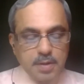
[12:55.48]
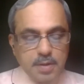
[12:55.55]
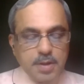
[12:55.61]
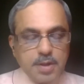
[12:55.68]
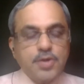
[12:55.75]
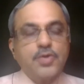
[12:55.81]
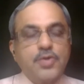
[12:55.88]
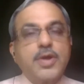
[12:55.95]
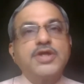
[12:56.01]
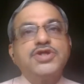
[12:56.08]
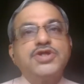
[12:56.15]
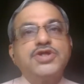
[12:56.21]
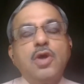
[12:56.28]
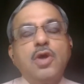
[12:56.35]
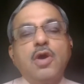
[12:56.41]
The
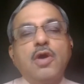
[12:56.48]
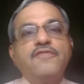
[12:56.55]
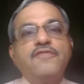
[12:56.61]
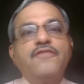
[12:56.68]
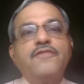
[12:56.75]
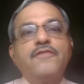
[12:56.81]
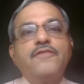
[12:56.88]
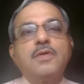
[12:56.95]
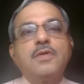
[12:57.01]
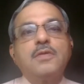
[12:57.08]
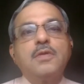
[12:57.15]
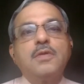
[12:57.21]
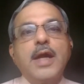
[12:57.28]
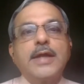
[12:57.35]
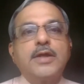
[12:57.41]
duration of
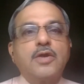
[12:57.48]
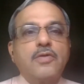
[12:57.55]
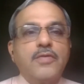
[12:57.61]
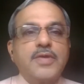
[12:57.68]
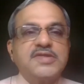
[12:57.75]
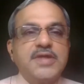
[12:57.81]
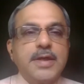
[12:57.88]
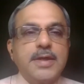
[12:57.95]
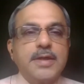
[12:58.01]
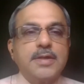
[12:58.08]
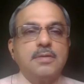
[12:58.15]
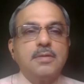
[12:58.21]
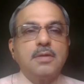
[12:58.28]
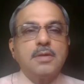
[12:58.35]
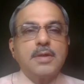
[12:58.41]

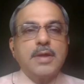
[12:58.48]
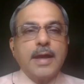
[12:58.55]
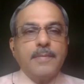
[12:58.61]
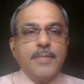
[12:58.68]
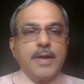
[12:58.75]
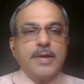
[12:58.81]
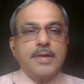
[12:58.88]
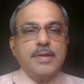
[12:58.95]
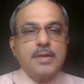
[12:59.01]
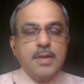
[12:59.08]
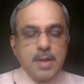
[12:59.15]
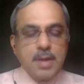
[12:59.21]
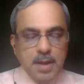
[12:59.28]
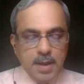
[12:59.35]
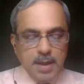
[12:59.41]
atorvastatin tablets
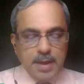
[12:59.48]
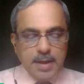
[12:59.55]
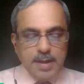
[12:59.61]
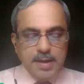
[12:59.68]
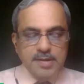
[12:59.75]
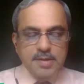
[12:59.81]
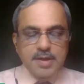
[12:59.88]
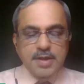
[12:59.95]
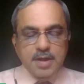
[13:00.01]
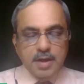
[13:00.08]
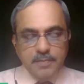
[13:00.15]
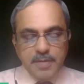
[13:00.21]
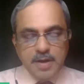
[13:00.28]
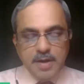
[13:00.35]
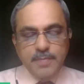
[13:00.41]
is
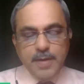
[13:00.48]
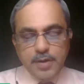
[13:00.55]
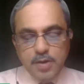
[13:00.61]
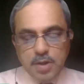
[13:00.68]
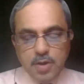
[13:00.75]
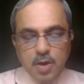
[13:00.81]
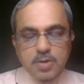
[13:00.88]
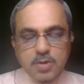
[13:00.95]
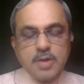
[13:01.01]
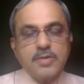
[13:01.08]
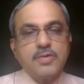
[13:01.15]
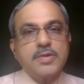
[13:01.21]
determined by your doctor.